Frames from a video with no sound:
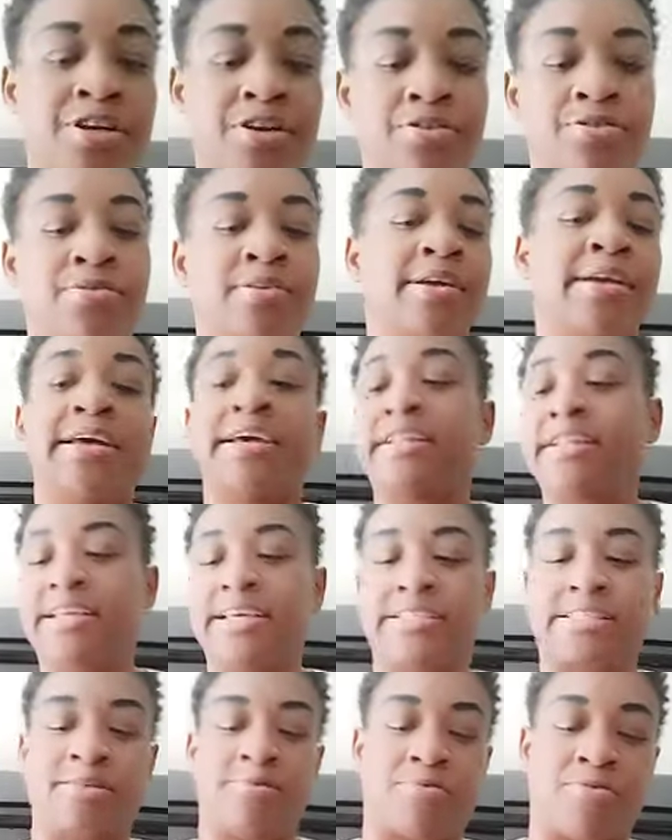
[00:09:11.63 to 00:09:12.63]
you. That's
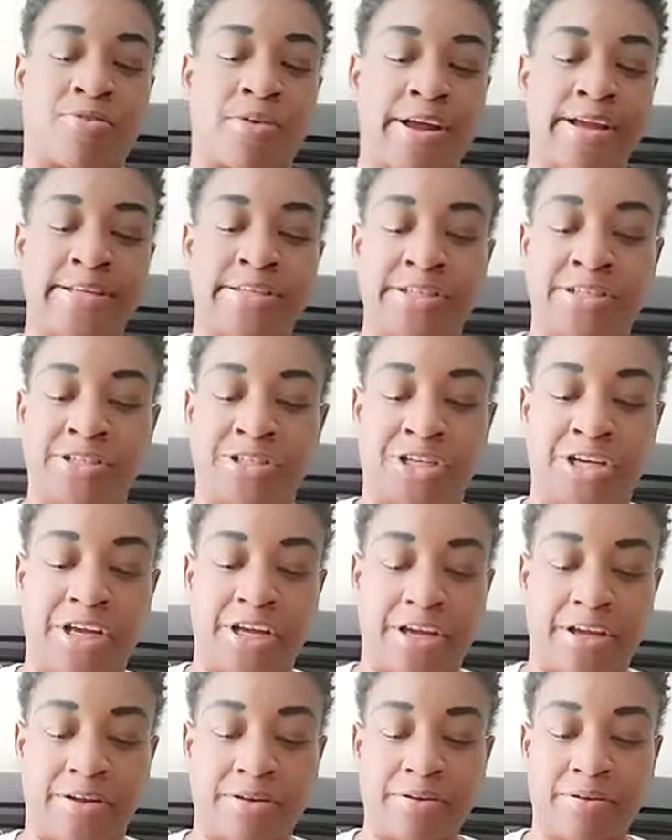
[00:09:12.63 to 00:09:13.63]
some crazy
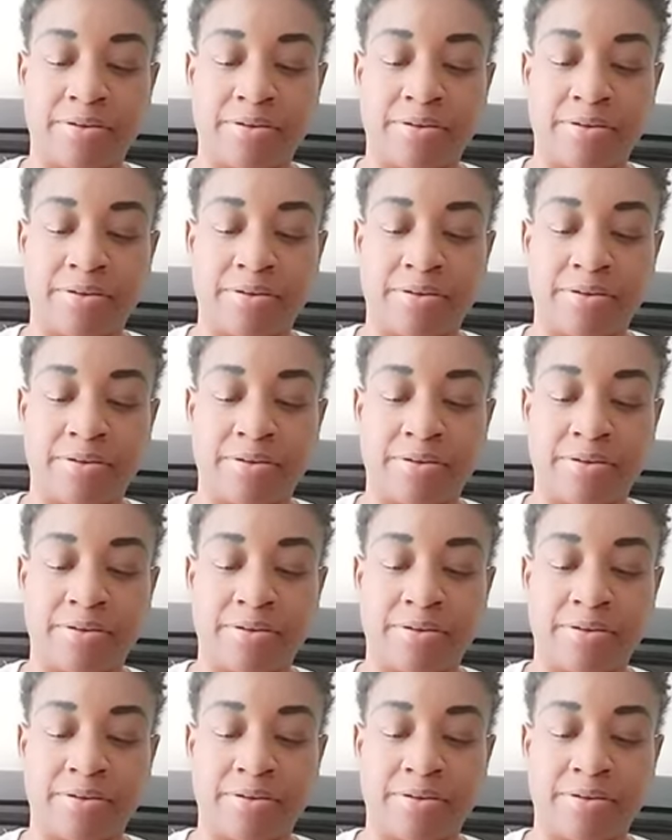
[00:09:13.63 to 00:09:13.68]
shit.